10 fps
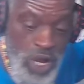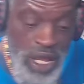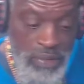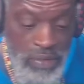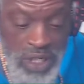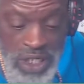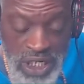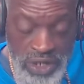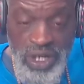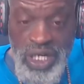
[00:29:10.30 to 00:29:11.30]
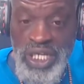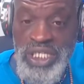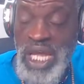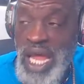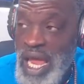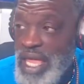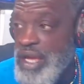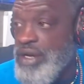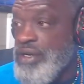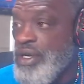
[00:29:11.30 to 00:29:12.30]
up literally
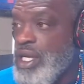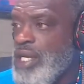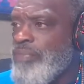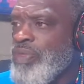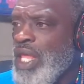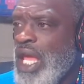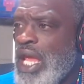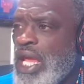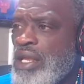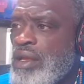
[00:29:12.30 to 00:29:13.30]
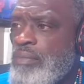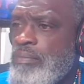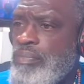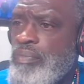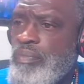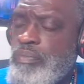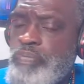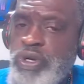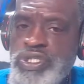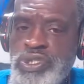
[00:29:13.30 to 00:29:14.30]
tired and
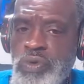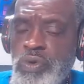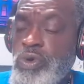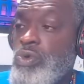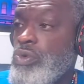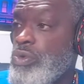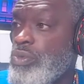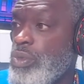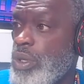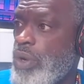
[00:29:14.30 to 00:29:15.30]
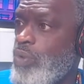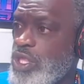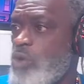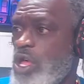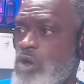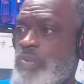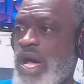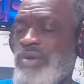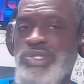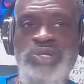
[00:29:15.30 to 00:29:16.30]
pushed through with
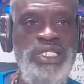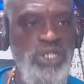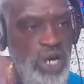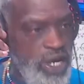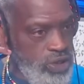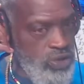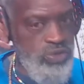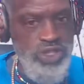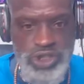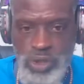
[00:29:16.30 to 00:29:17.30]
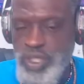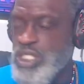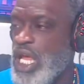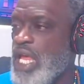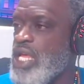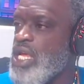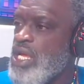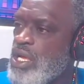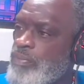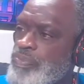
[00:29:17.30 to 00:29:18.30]
willpower. So I said, all right, cool, the show today.
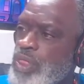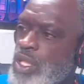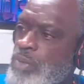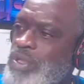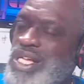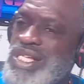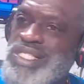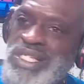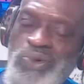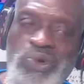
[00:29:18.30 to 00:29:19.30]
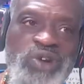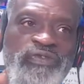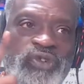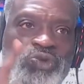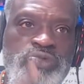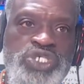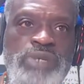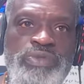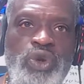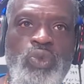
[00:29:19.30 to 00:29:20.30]
Because in order for
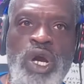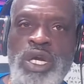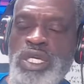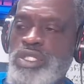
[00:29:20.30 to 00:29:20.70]
Ujima to work,